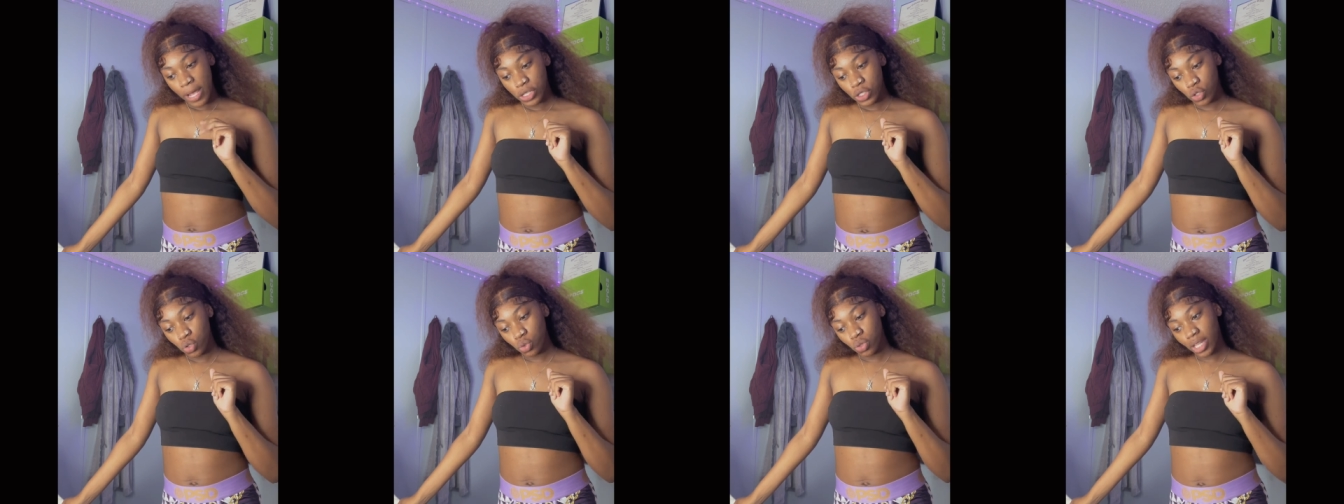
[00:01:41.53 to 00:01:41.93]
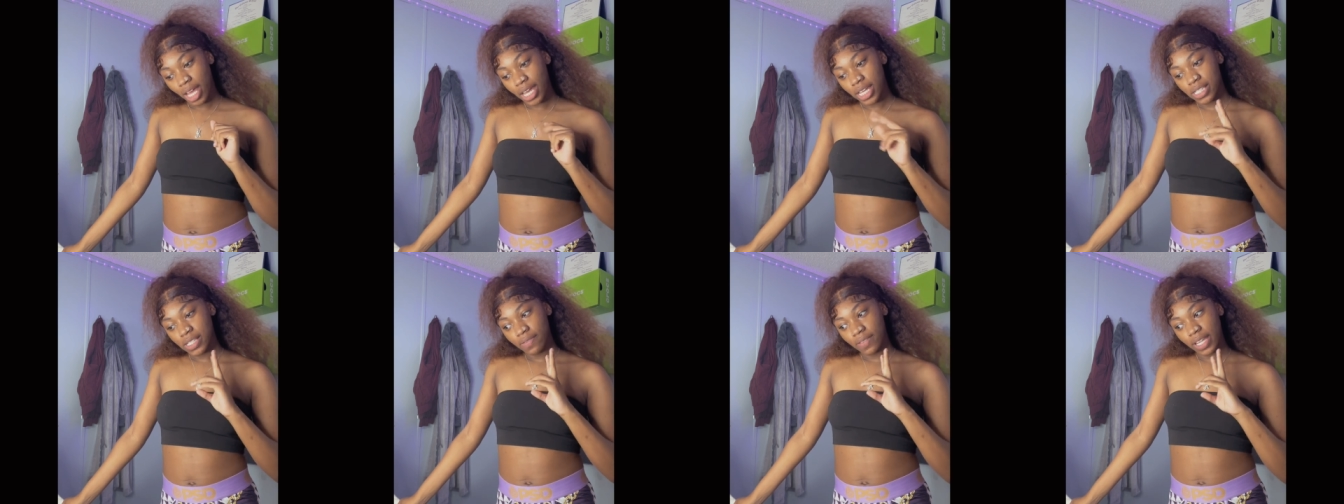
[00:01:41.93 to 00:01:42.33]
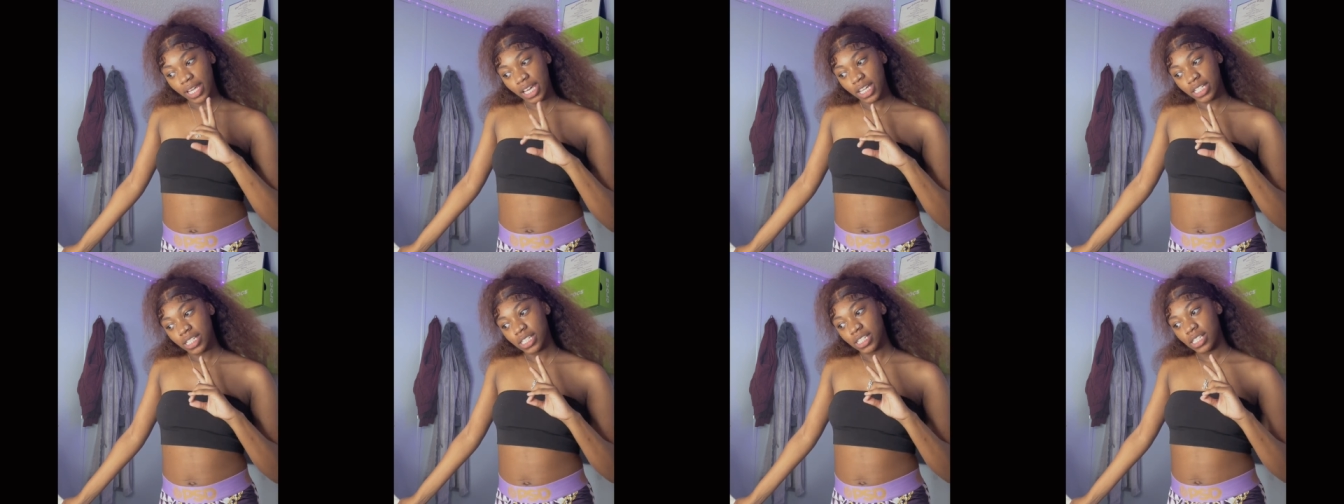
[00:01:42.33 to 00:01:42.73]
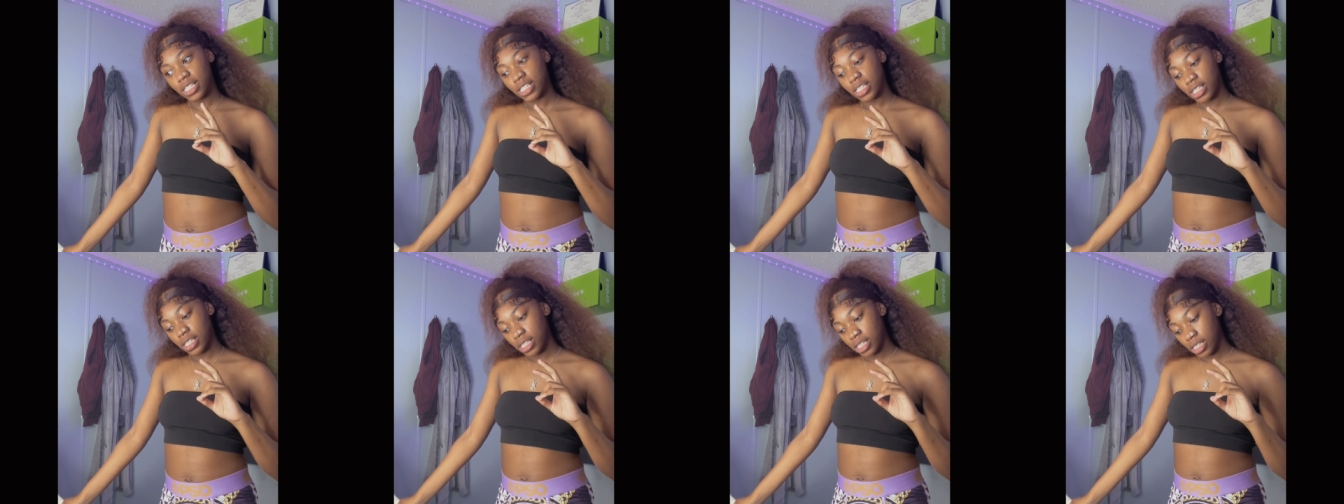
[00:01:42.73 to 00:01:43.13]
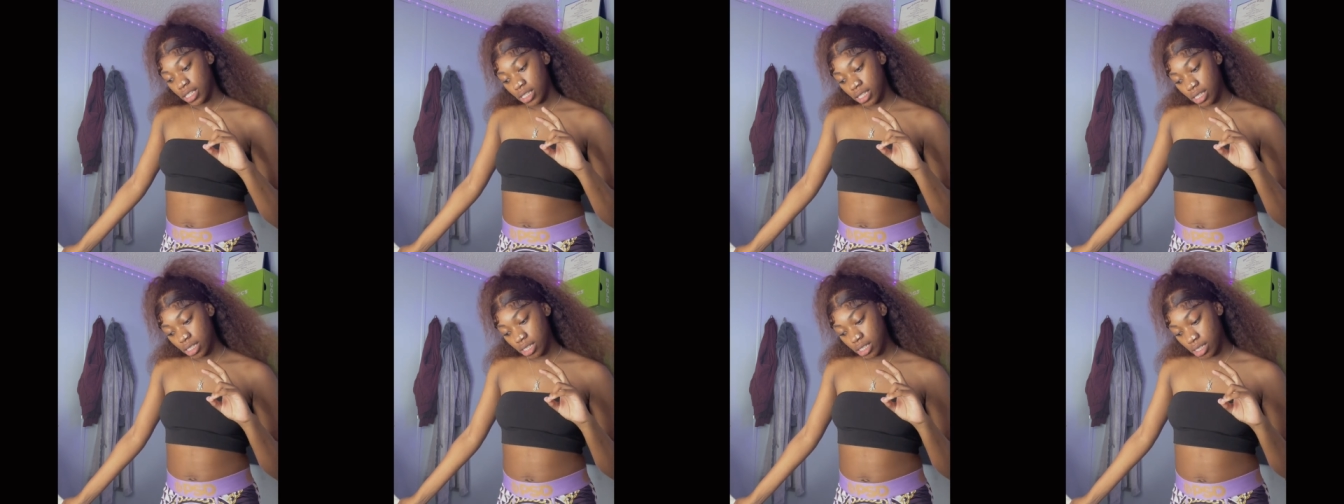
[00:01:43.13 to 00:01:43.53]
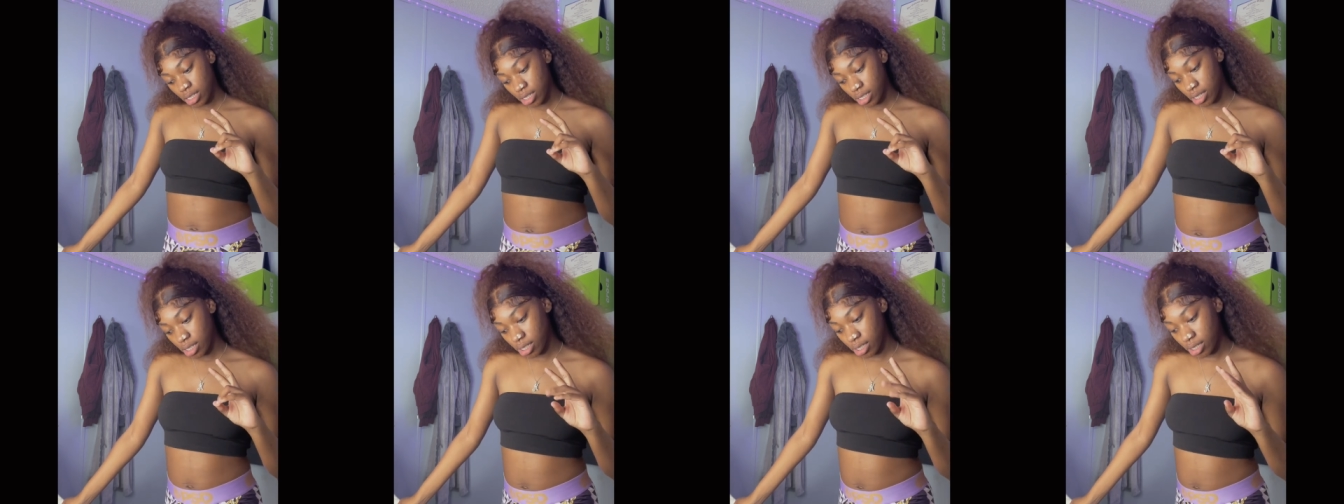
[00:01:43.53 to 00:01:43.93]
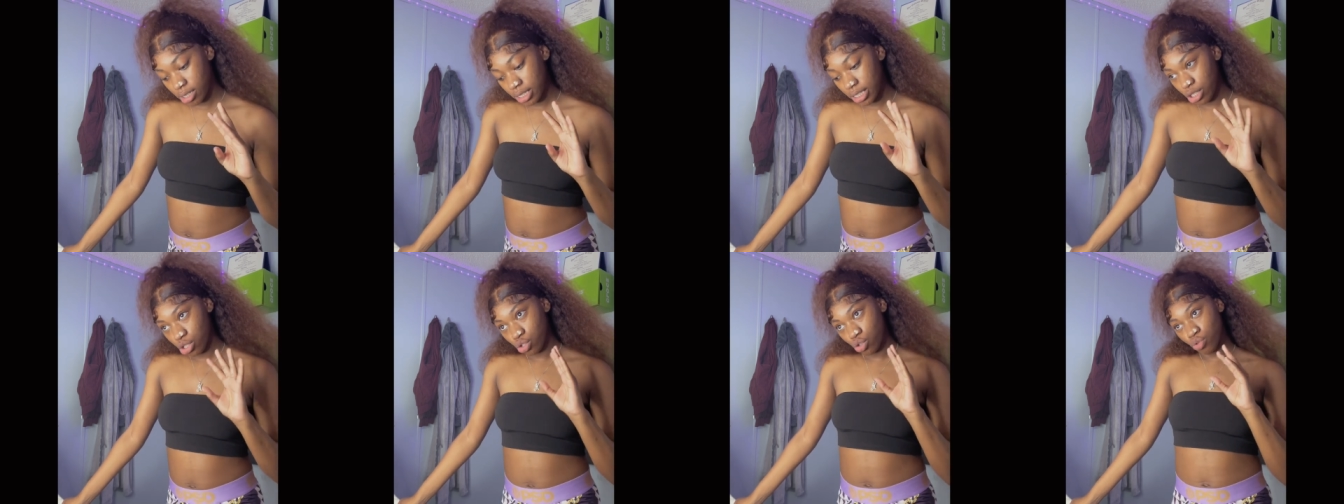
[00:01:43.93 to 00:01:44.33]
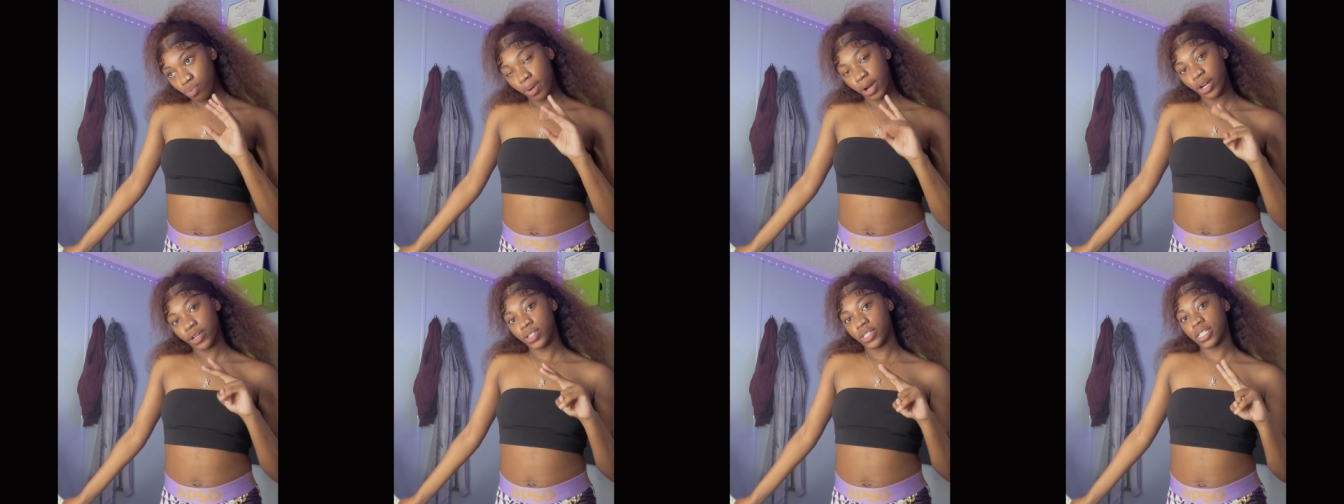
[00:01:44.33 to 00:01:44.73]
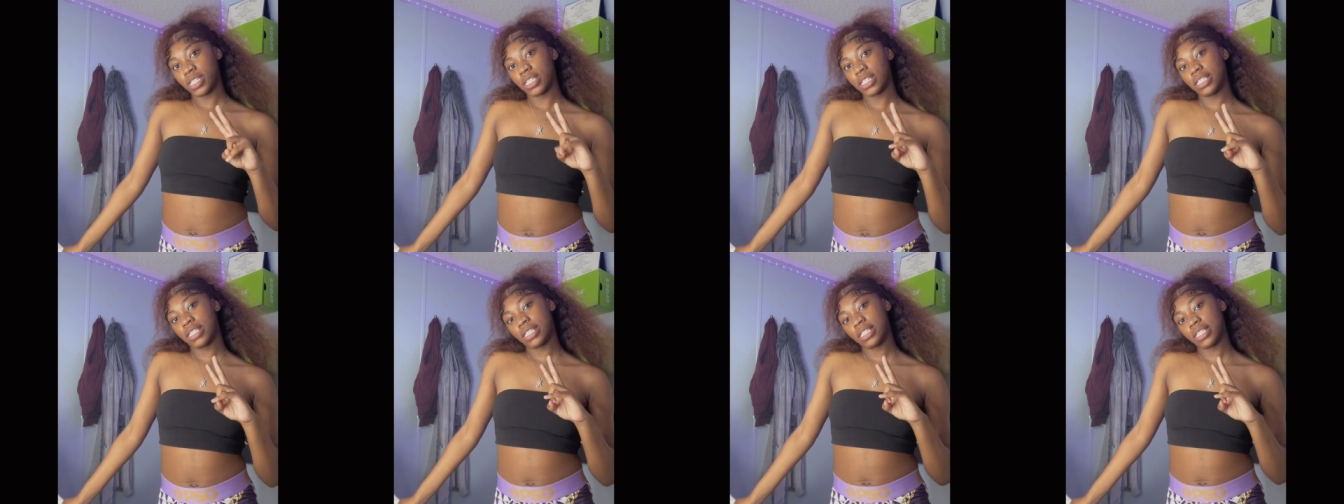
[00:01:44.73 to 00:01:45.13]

two things of lashes, uh, two purses,